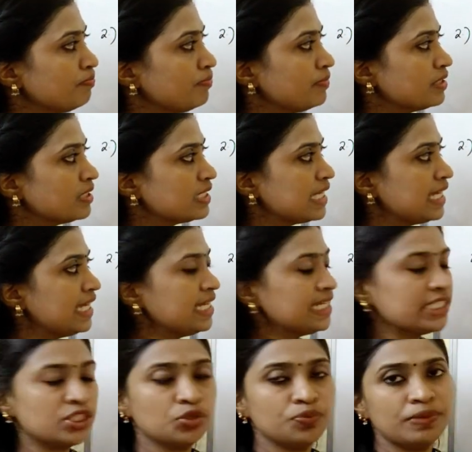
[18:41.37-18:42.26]

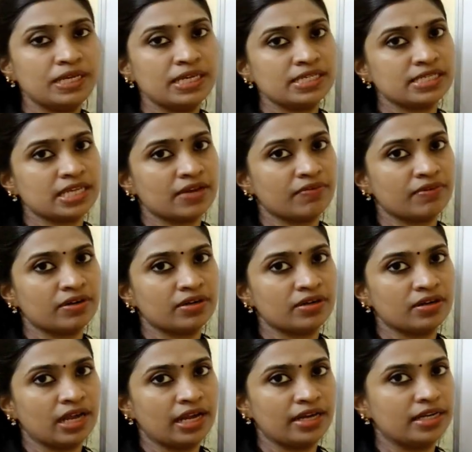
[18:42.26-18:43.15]
c is to b is given
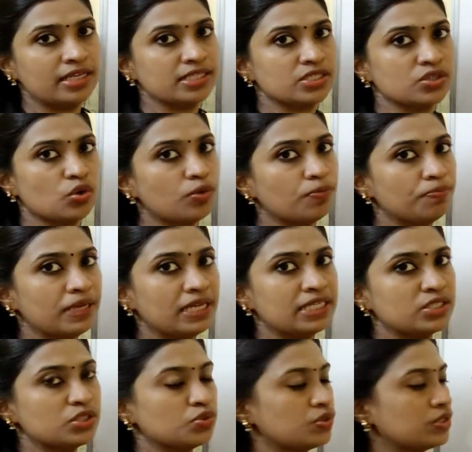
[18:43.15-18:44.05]
and it is not
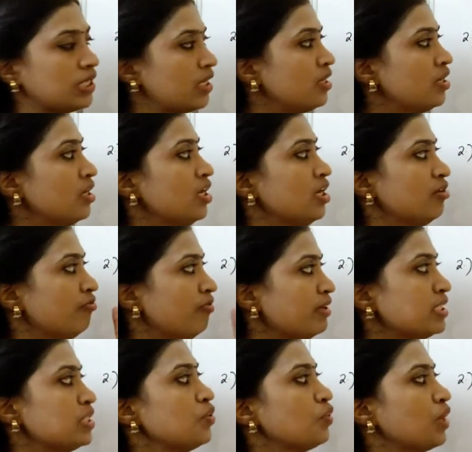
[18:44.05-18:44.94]
b is to c.
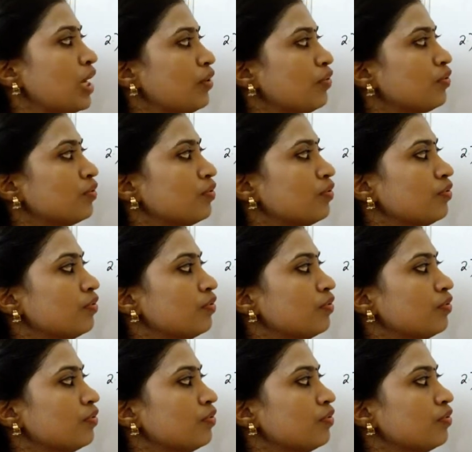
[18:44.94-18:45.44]
First you can